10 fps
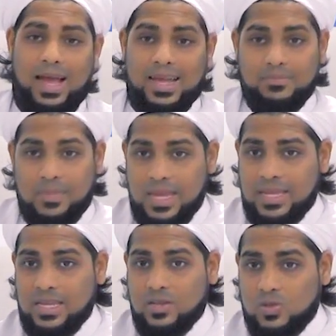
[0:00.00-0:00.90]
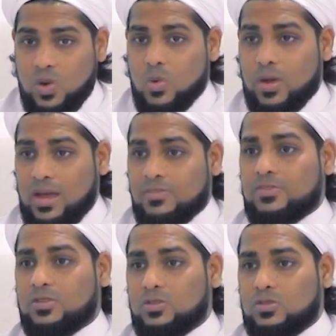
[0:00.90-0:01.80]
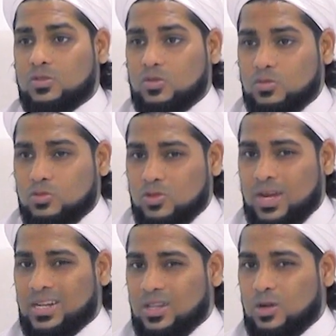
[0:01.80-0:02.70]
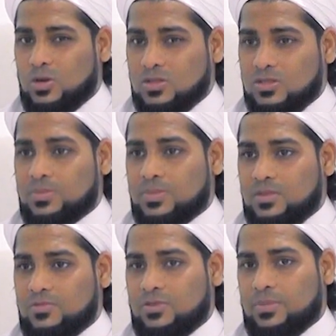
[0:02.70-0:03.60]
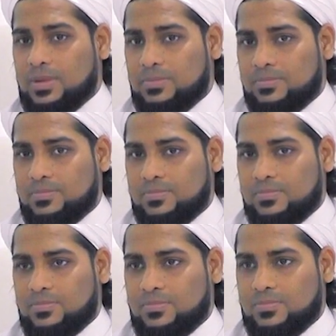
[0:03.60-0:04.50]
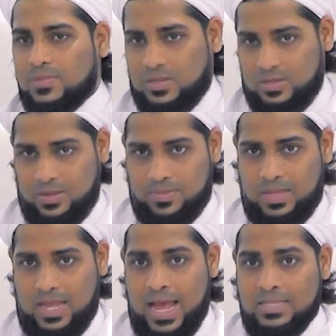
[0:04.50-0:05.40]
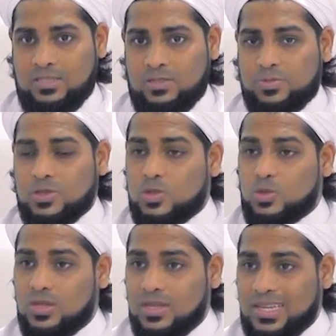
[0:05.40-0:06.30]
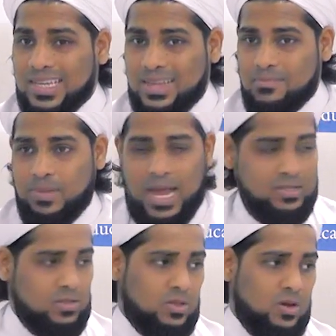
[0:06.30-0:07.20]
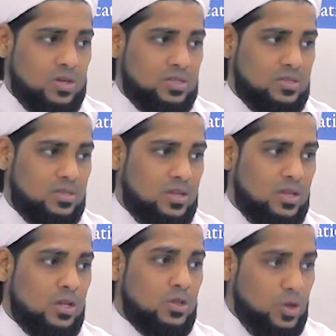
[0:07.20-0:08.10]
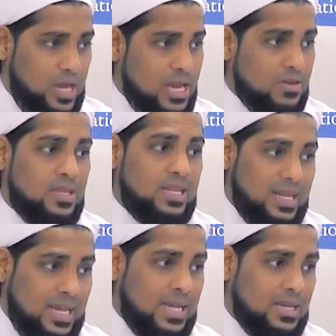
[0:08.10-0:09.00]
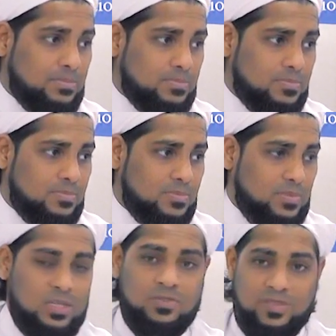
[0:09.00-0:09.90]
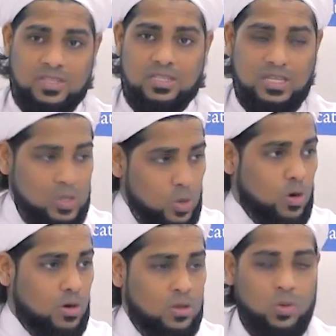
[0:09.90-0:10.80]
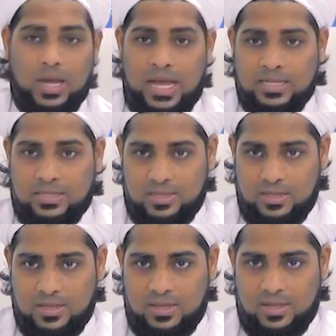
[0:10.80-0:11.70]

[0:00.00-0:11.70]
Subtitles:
and making no effort to try to learn something from him. This is something that has a spiritual impact on the heart. You hear that an alim is visiting your locality